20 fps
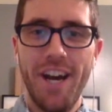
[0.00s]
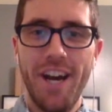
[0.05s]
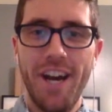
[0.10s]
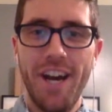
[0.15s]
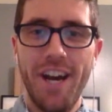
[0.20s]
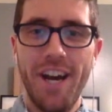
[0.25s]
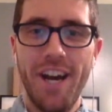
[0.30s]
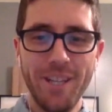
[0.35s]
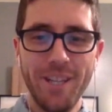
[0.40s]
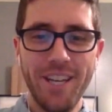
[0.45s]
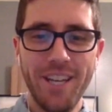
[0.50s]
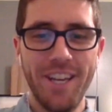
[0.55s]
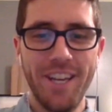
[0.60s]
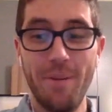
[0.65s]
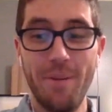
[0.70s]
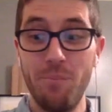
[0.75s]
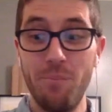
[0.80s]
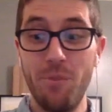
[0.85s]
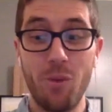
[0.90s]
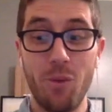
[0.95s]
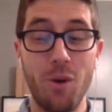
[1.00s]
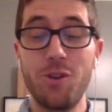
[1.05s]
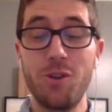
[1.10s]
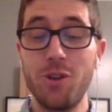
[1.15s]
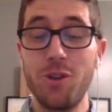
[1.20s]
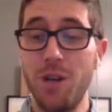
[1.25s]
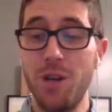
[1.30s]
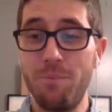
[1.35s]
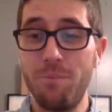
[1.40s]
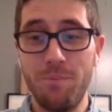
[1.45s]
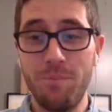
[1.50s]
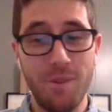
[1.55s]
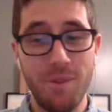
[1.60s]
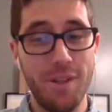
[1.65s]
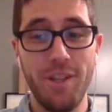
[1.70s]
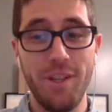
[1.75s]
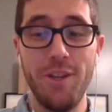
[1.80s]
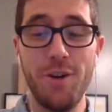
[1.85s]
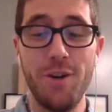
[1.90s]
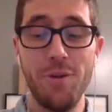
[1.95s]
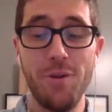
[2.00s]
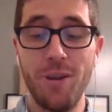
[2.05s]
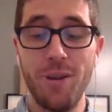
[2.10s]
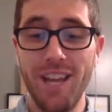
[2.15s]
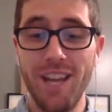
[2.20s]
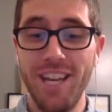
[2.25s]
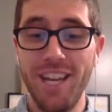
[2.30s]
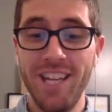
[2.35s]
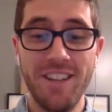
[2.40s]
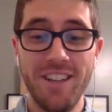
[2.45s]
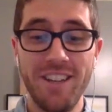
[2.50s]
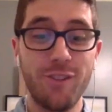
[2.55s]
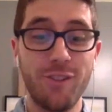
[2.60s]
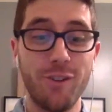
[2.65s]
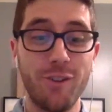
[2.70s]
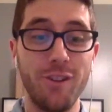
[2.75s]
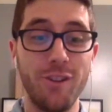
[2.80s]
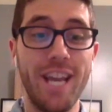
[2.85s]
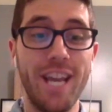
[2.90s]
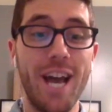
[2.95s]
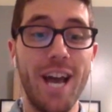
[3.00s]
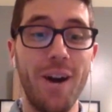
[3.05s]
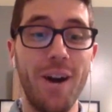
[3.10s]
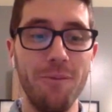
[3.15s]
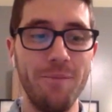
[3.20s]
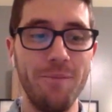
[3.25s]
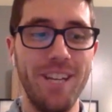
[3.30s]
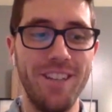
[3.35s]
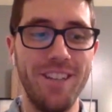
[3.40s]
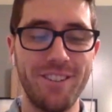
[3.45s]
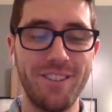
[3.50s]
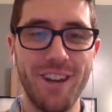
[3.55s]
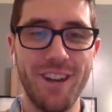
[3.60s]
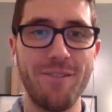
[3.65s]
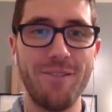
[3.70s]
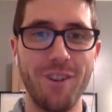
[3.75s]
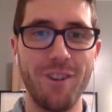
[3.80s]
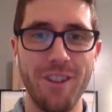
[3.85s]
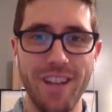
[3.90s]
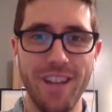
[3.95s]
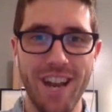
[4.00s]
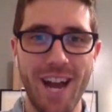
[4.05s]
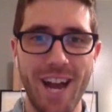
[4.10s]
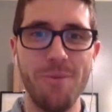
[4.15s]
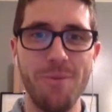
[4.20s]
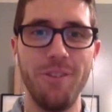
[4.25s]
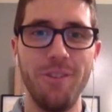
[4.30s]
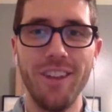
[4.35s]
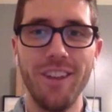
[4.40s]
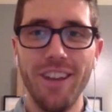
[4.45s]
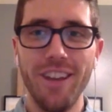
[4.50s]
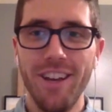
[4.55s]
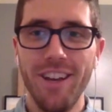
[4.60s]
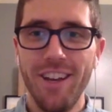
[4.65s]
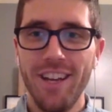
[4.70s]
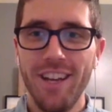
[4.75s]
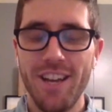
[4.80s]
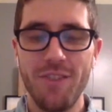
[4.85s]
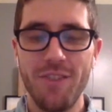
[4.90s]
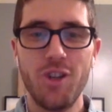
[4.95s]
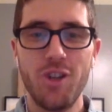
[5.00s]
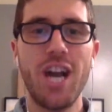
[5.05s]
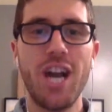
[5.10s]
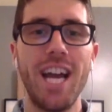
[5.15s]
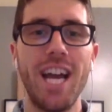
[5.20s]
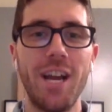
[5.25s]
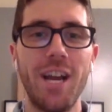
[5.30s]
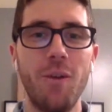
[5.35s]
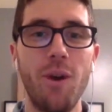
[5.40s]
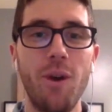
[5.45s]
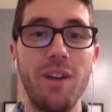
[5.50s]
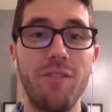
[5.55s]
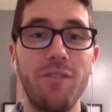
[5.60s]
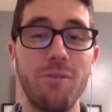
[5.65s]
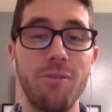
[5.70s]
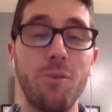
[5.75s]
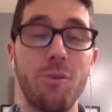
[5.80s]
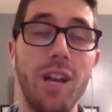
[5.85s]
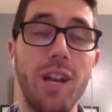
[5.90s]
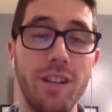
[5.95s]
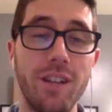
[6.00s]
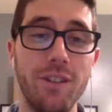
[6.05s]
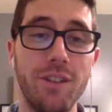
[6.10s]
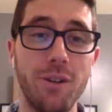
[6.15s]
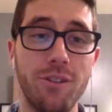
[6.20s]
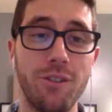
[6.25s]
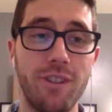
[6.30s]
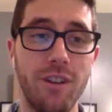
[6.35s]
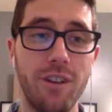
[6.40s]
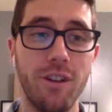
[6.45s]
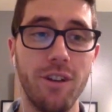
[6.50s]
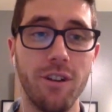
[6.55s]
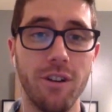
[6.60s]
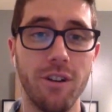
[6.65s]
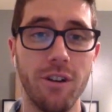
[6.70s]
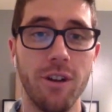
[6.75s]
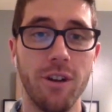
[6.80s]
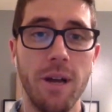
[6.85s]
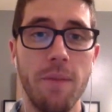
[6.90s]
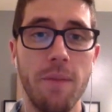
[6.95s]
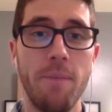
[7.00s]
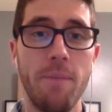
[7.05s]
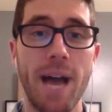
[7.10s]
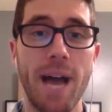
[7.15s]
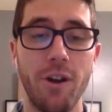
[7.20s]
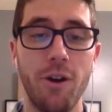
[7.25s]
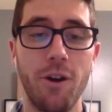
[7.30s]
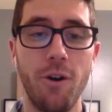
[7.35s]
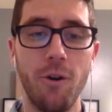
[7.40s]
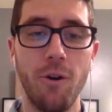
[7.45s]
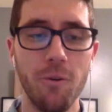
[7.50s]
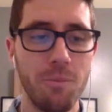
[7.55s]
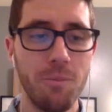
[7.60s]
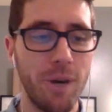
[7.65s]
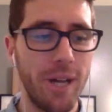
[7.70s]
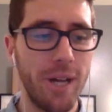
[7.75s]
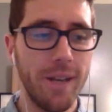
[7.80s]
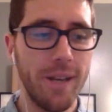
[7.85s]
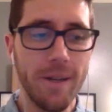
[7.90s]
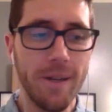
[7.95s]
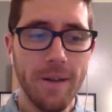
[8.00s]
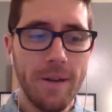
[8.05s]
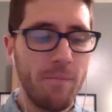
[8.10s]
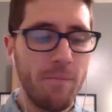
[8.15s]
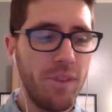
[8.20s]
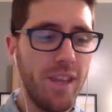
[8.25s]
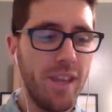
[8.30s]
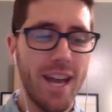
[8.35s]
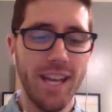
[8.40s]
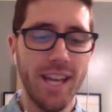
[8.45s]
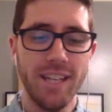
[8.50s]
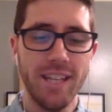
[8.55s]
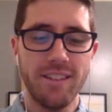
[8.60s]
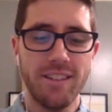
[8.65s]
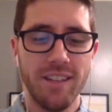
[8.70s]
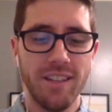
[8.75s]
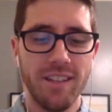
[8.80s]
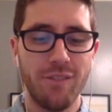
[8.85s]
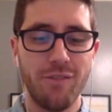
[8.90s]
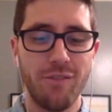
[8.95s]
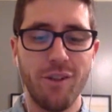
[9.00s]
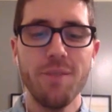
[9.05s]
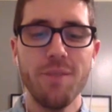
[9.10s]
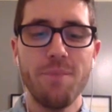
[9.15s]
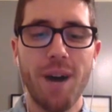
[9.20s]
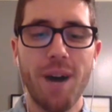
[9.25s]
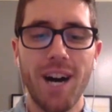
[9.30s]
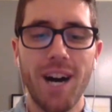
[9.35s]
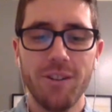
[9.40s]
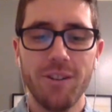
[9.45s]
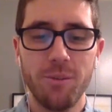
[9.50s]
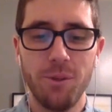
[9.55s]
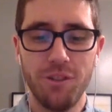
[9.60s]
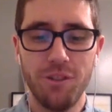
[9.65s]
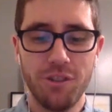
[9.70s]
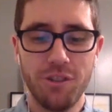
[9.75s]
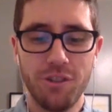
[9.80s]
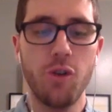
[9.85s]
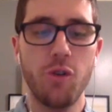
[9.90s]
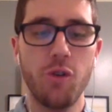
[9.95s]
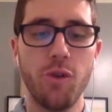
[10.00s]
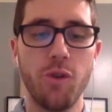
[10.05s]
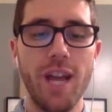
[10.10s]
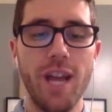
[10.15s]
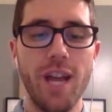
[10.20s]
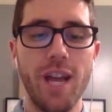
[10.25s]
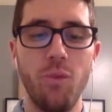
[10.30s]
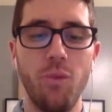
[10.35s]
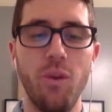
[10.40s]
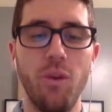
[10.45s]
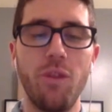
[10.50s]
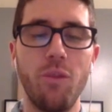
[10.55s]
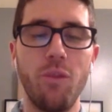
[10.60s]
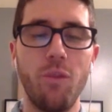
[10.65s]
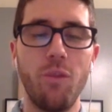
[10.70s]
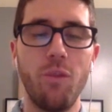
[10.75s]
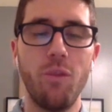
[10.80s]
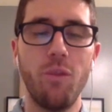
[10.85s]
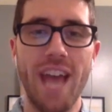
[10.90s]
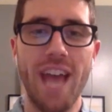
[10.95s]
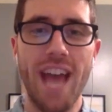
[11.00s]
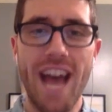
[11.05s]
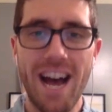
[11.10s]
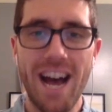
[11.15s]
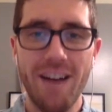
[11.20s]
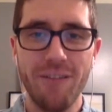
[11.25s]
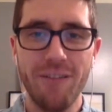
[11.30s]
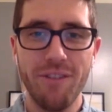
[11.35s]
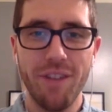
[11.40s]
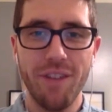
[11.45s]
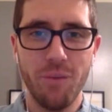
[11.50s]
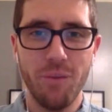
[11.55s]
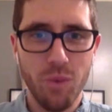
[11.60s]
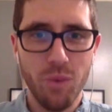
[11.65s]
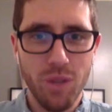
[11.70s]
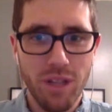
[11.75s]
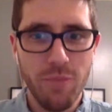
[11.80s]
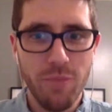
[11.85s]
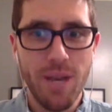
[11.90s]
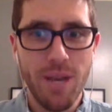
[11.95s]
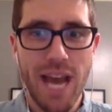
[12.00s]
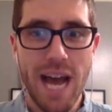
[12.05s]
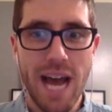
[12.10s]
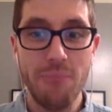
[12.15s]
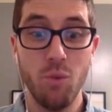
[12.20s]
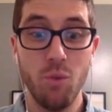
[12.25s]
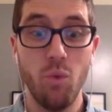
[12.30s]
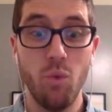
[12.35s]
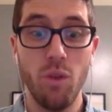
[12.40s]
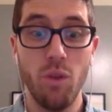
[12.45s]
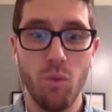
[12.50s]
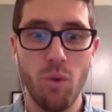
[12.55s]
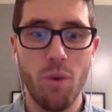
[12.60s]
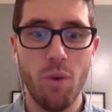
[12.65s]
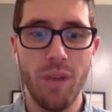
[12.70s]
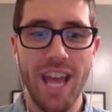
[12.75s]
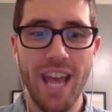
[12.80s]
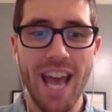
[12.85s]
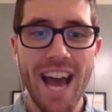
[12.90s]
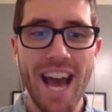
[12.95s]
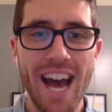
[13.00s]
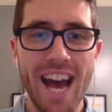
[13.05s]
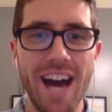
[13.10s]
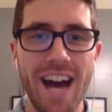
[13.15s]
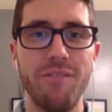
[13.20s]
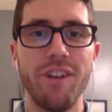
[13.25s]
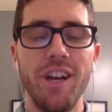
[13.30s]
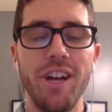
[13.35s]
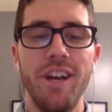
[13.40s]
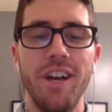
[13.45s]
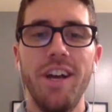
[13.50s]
ultimately um, the road trip you know we'll get into this certainly helped me discover that i was kind of shying away from creating those here back at home but yeah it's it's very possible just to create with what we have and really be happy with what we have